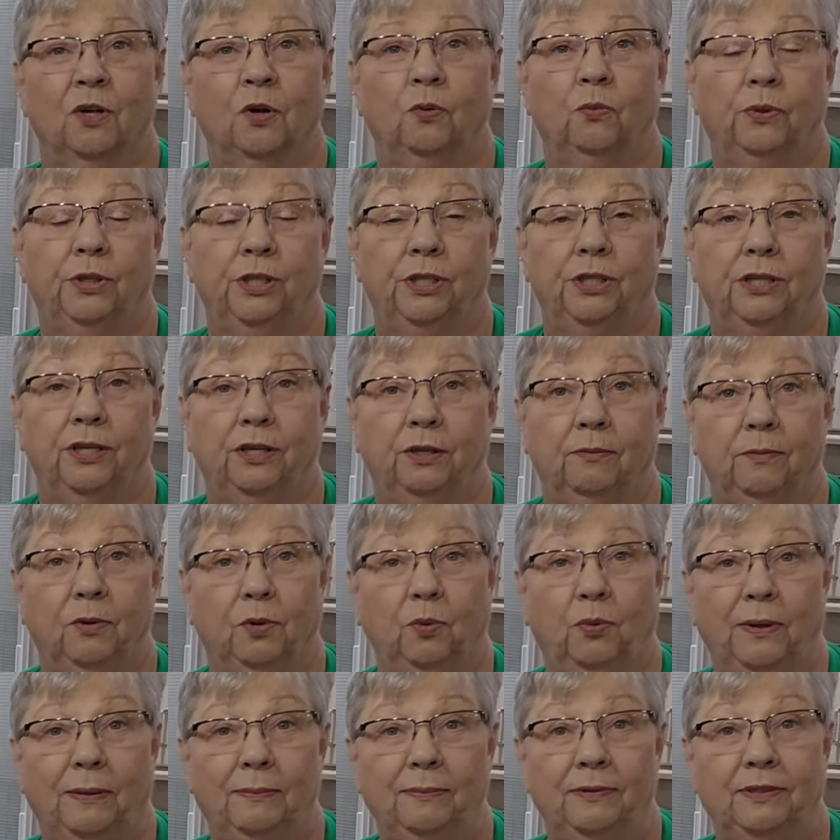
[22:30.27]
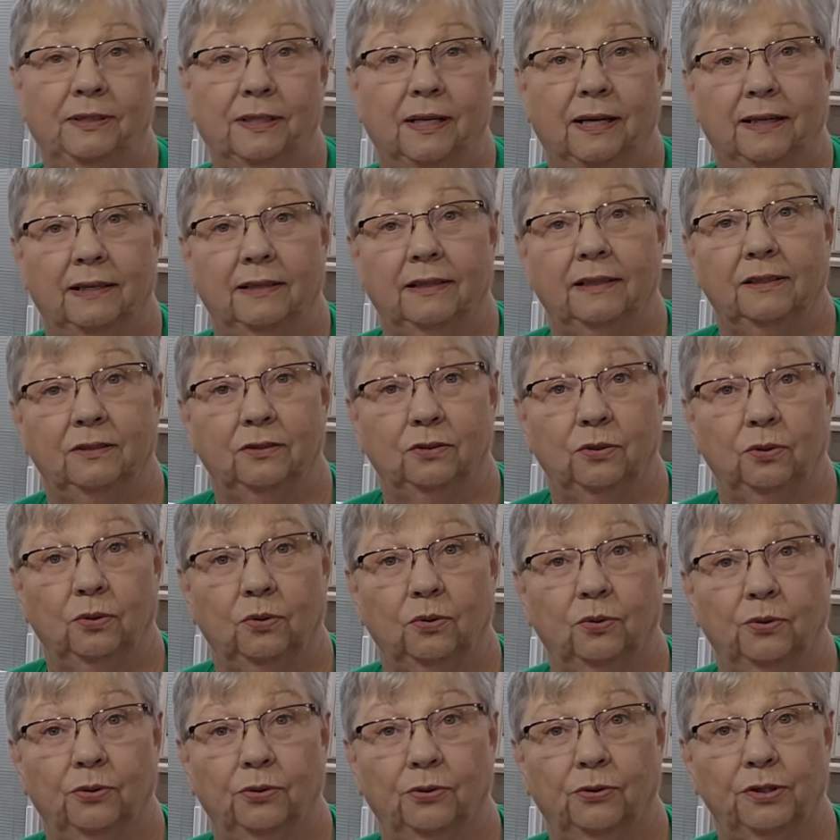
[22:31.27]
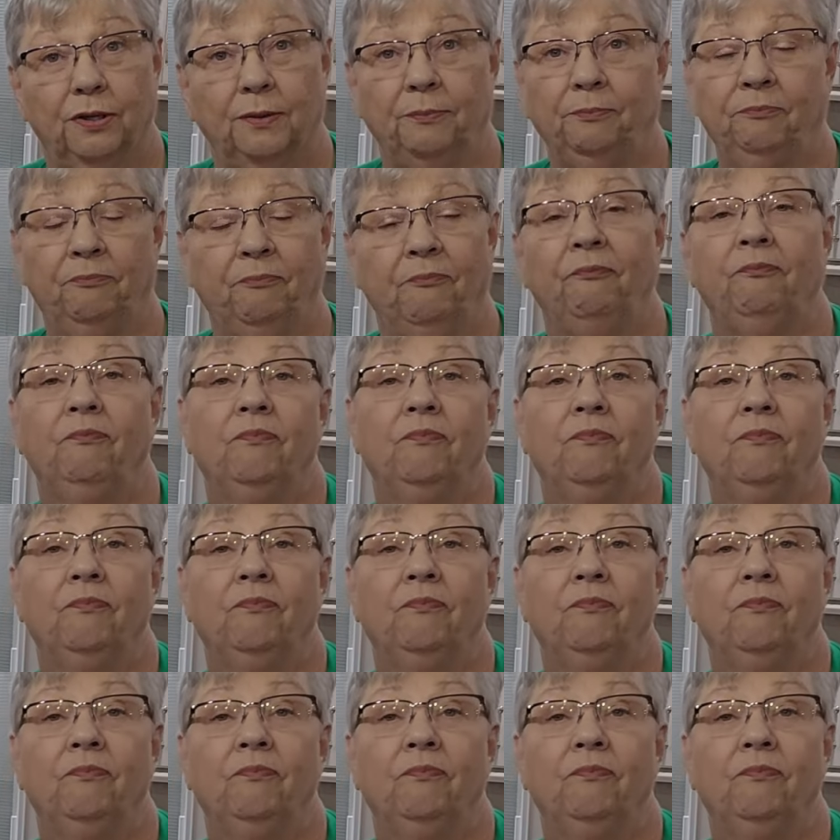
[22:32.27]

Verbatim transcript: where you can go to my website and order them.